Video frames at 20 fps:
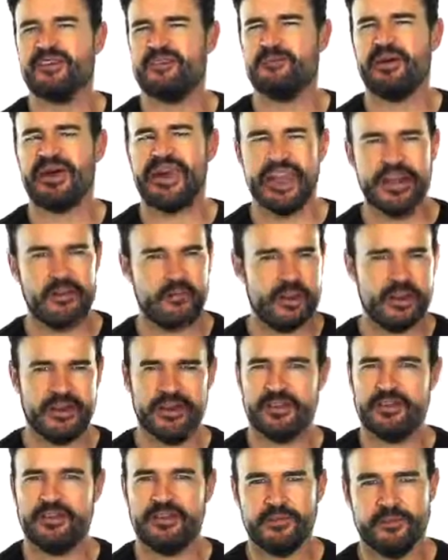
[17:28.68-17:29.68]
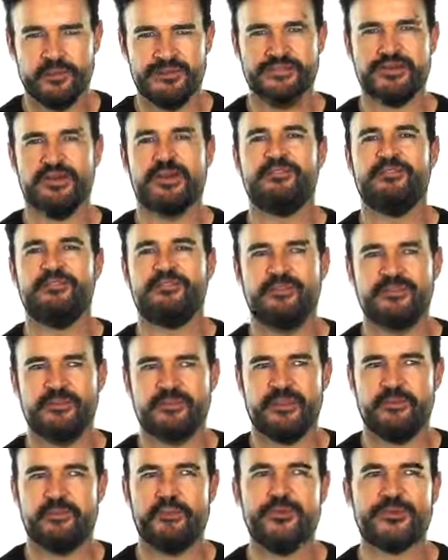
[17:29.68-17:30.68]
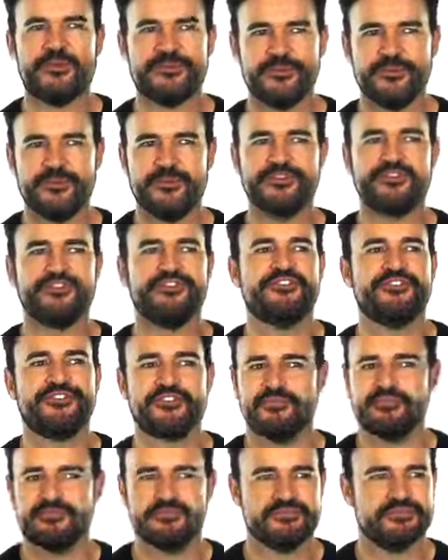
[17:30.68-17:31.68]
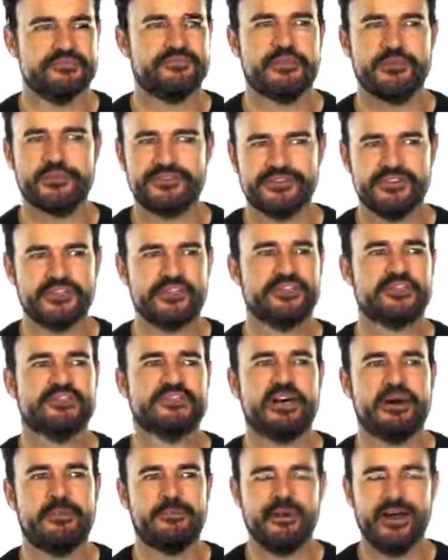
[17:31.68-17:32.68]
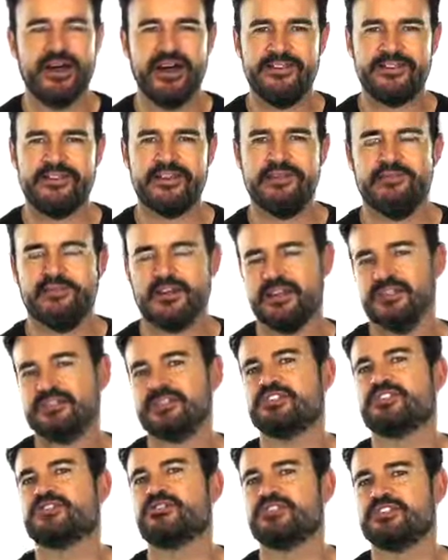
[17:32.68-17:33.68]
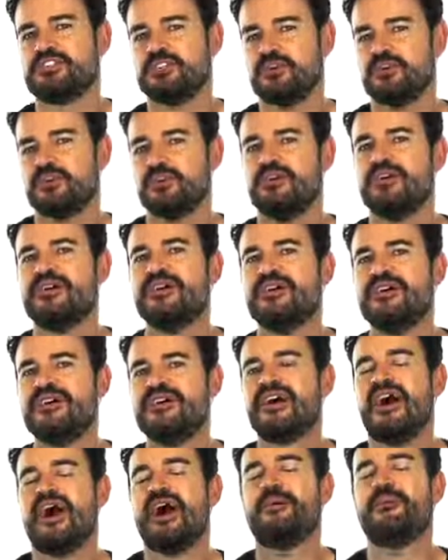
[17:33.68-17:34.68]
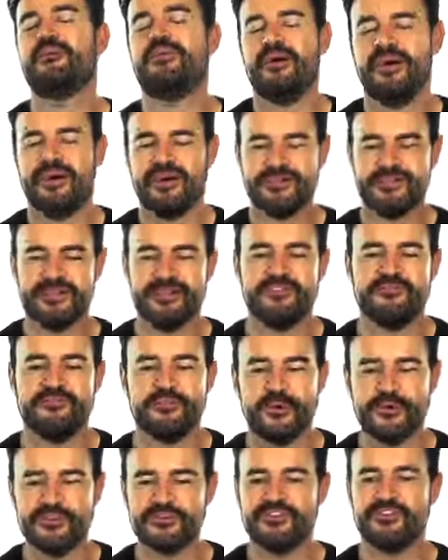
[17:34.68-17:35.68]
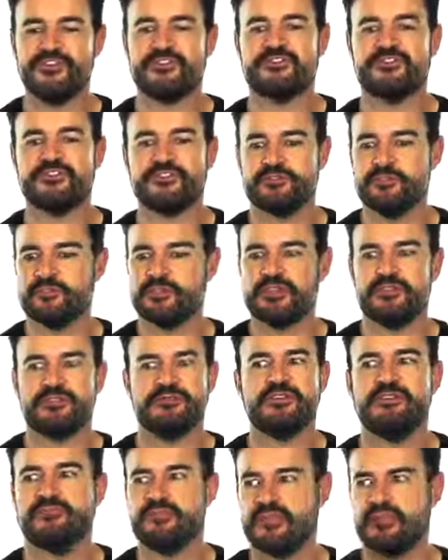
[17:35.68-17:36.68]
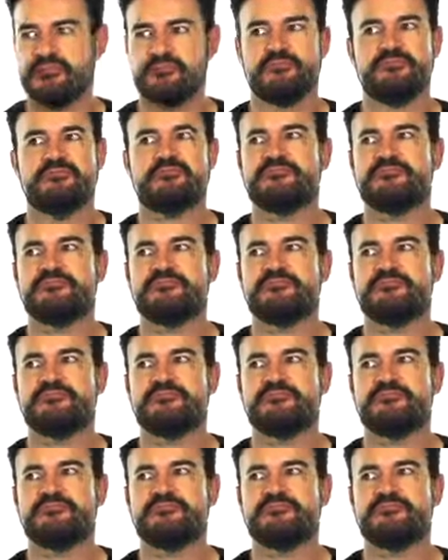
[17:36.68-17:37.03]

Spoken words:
my handwriting was awful. So most teachers, I'm positive, how do you say estoy seguro? I'm positive most teachers wouldn't even